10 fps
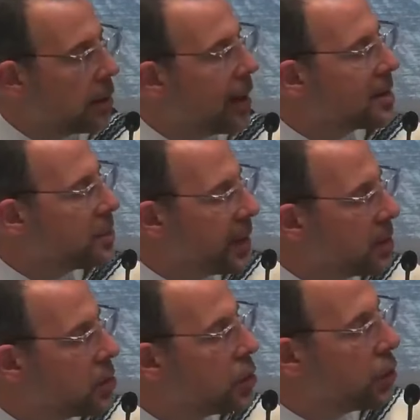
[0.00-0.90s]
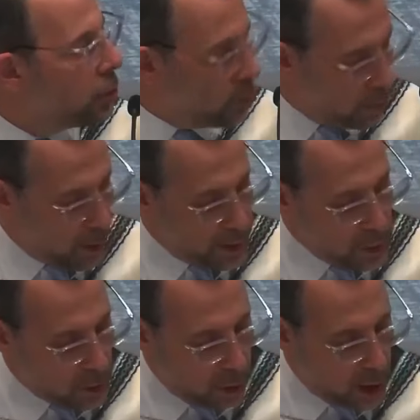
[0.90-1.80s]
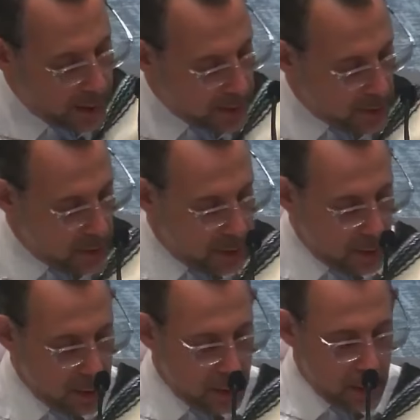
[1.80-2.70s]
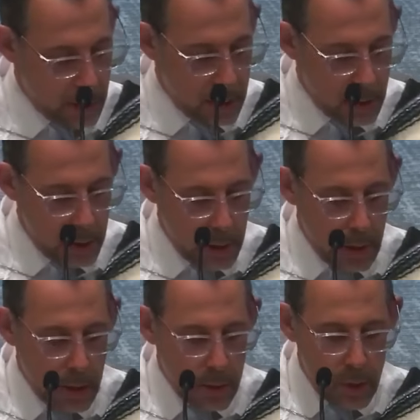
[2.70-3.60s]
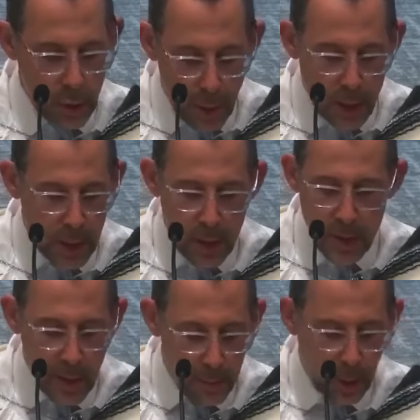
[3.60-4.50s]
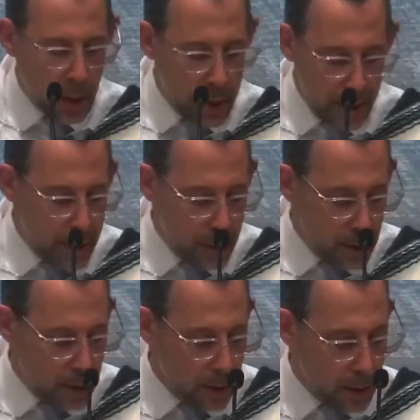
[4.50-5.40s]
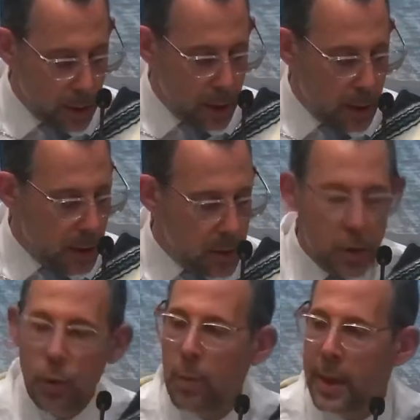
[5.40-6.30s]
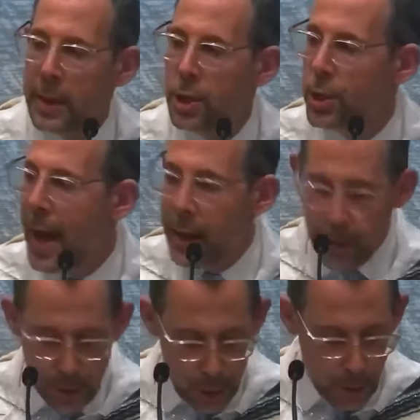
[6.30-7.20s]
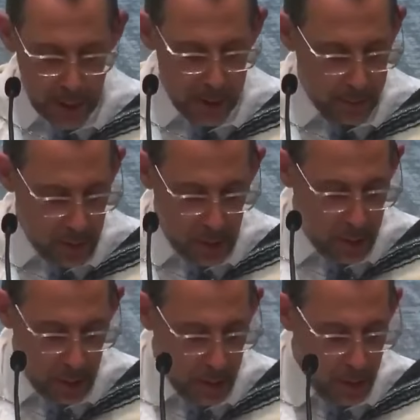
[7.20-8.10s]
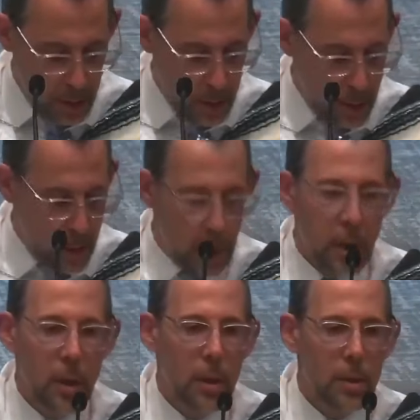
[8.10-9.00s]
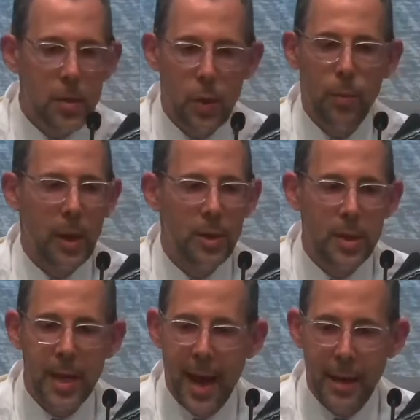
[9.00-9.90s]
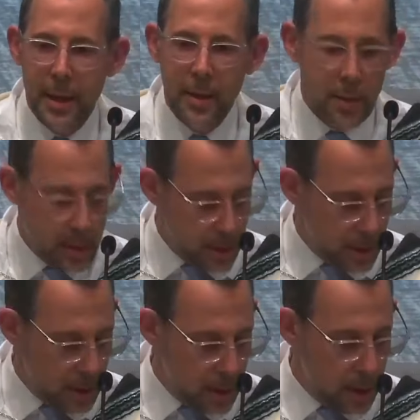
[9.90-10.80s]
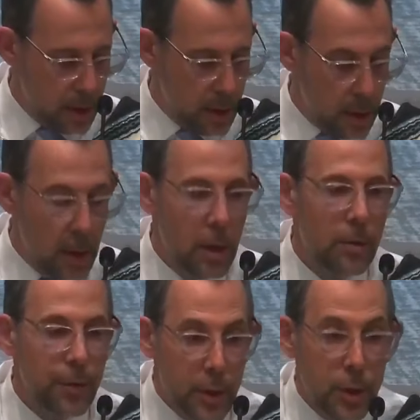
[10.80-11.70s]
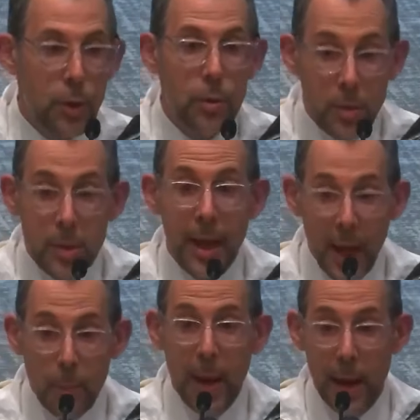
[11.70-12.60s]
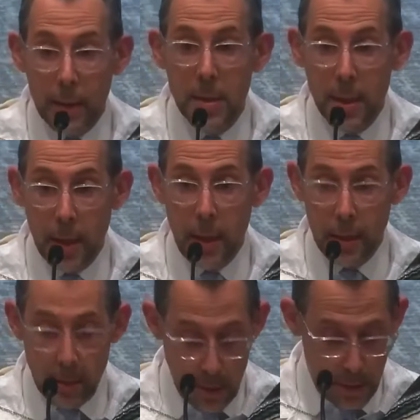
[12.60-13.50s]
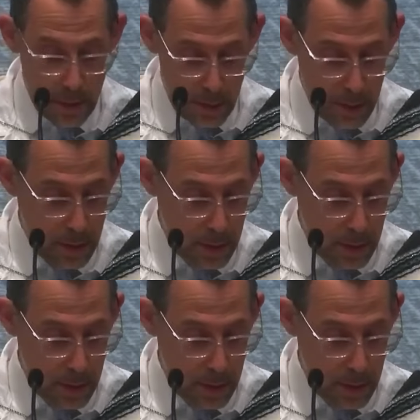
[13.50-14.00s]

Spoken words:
There has been too much lost, too much innocent blood, too many shattered dreams, too much sadness for Jews and Palestinians.